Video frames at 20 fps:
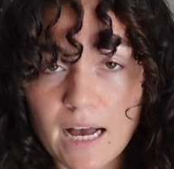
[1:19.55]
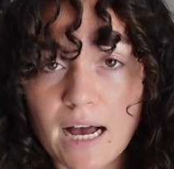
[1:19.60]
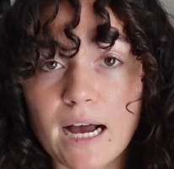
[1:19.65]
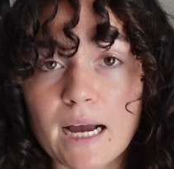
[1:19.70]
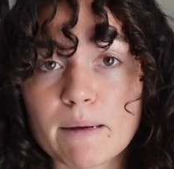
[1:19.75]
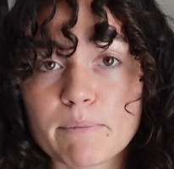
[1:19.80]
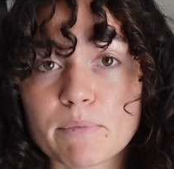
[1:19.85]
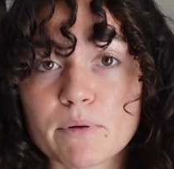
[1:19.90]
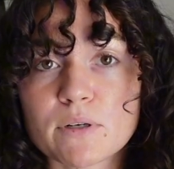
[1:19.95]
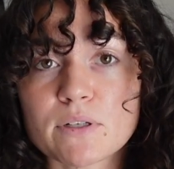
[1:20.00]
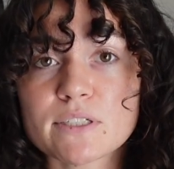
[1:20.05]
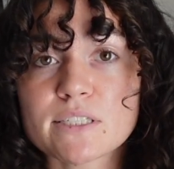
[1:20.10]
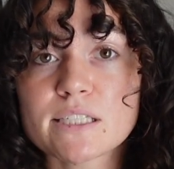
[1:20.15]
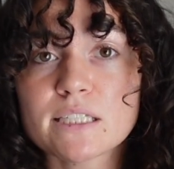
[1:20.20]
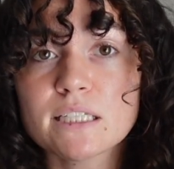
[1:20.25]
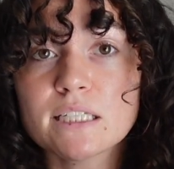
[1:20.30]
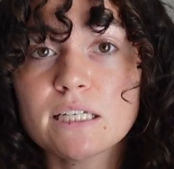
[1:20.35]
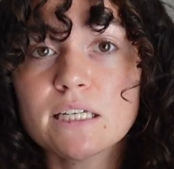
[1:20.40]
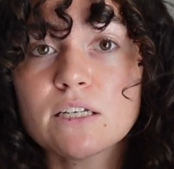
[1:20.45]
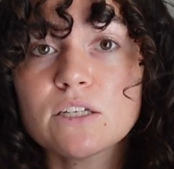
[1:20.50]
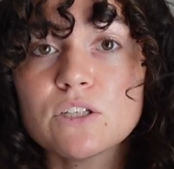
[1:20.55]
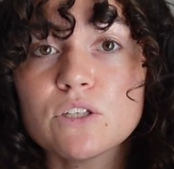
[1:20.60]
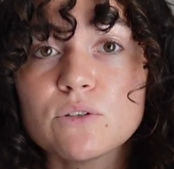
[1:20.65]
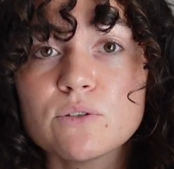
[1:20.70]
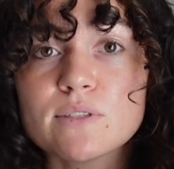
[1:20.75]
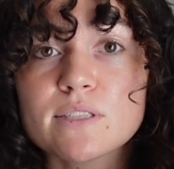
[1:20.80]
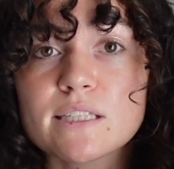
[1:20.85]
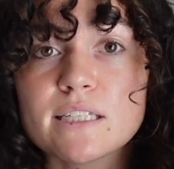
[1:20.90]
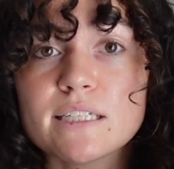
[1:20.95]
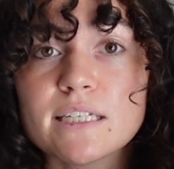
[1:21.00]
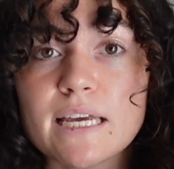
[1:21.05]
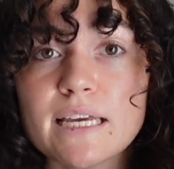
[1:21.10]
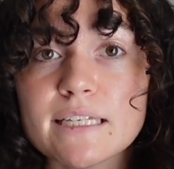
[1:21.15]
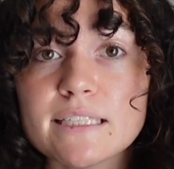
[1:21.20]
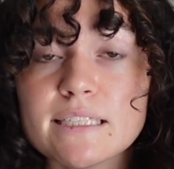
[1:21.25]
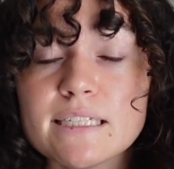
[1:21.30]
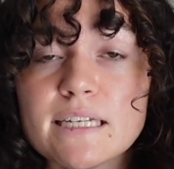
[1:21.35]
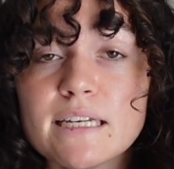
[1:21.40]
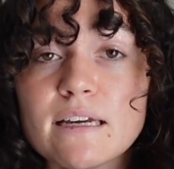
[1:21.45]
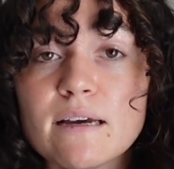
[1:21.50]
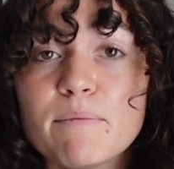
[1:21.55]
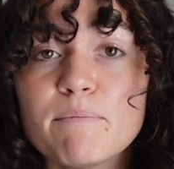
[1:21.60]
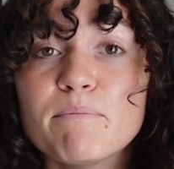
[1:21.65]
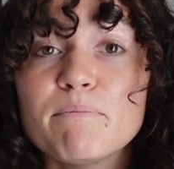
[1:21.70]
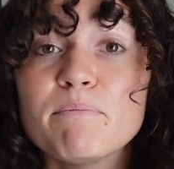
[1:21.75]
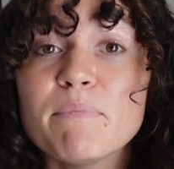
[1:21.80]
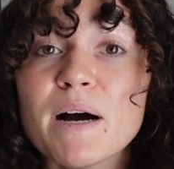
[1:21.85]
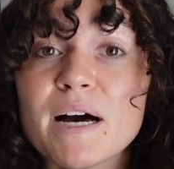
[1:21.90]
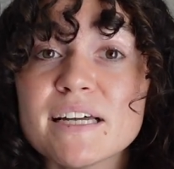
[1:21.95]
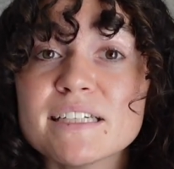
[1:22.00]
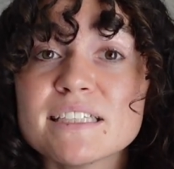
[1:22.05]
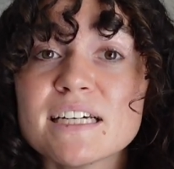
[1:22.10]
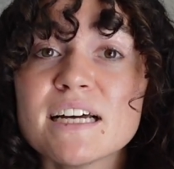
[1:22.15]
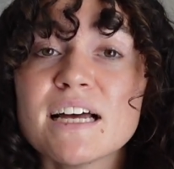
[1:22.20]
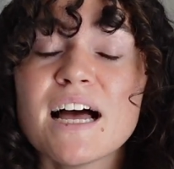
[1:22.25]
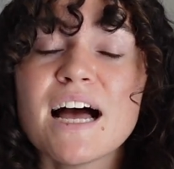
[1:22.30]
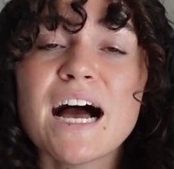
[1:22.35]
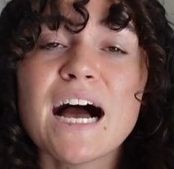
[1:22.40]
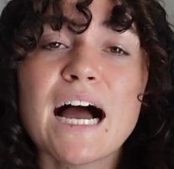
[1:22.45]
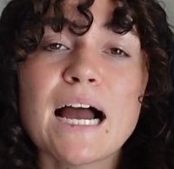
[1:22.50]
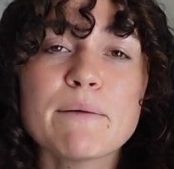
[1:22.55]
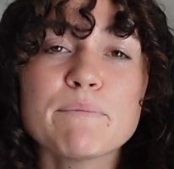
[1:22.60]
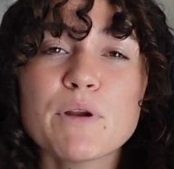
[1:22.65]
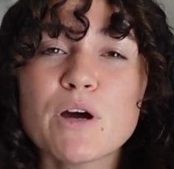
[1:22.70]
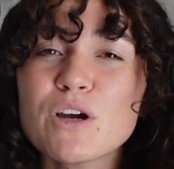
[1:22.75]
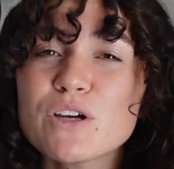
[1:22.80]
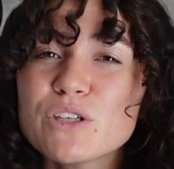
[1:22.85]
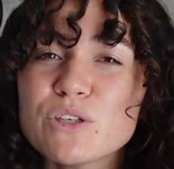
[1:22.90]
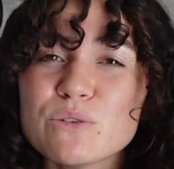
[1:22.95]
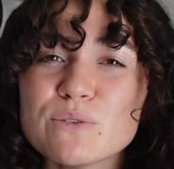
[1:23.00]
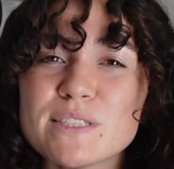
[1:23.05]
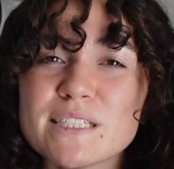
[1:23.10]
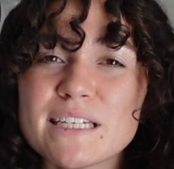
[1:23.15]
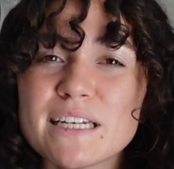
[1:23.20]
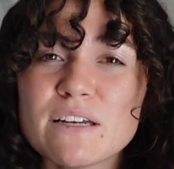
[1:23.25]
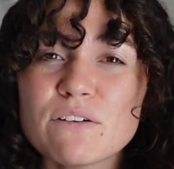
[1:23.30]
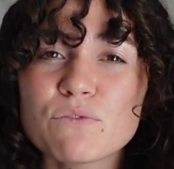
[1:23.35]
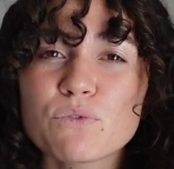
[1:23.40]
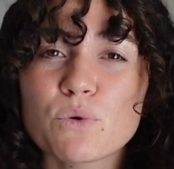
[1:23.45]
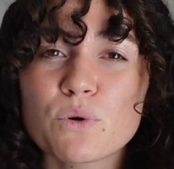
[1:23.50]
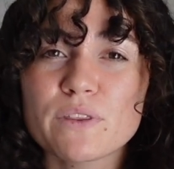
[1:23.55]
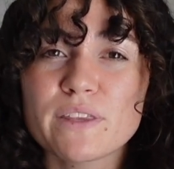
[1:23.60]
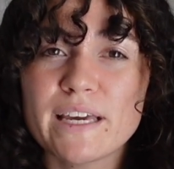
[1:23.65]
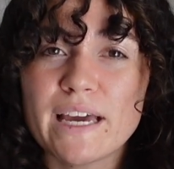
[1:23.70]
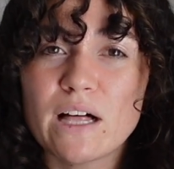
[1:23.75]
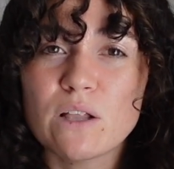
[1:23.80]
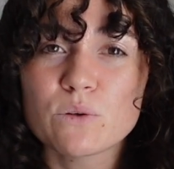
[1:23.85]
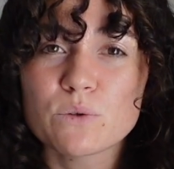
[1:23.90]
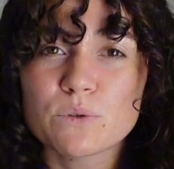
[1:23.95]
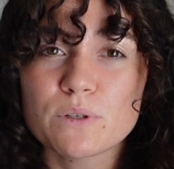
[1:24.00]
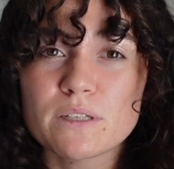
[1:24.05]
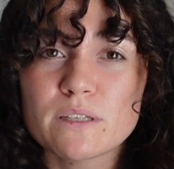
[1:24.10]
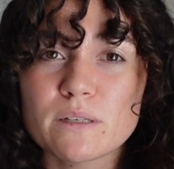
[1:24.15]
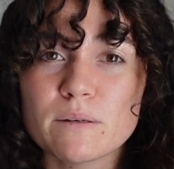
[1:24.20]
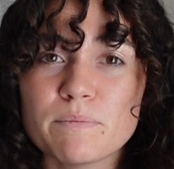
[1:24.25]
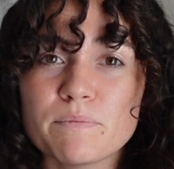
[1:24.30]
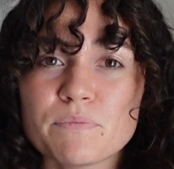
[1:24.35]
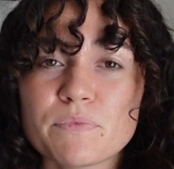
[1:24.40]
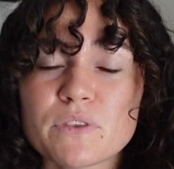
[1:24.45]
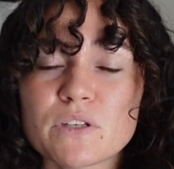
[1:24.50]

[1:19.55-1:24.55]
I personally use the Daisy, but I'm not using it for the algorithm.